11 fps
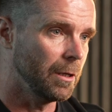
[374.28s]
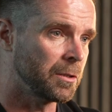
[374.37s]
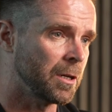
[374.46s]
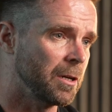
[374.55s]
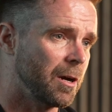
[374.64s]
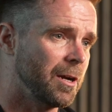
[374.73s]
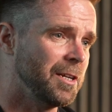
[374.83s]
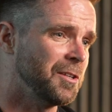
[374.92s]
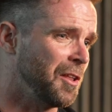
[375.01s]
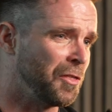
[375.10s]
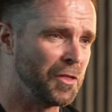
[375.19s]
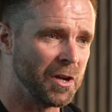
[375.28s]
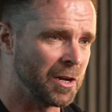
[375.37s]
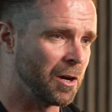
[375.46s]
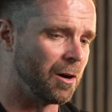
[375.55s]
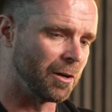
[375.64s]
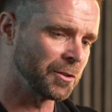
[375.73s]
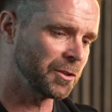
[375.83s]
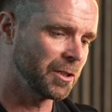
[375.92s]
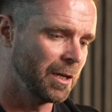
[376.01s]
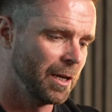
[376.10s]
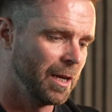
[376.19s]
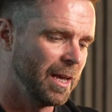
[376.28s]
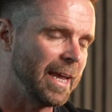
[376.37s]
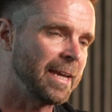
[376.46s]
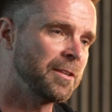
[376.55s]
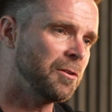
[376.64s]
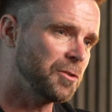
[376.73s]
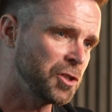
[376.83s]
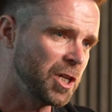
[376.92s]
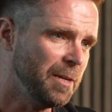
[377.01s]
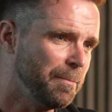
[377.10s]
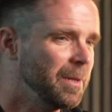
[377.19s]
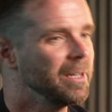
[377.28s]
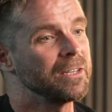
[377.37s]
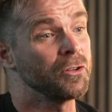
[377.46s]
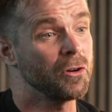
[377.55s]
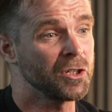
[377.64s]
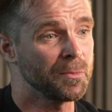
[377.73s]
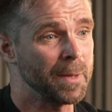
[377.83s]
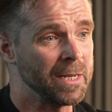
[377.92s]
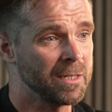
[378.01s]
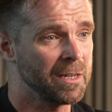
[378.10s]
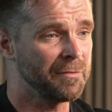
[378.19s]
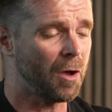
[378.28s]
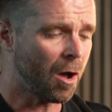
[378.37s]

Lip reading: So guys, the cost. It's not cheap, it's not expensive.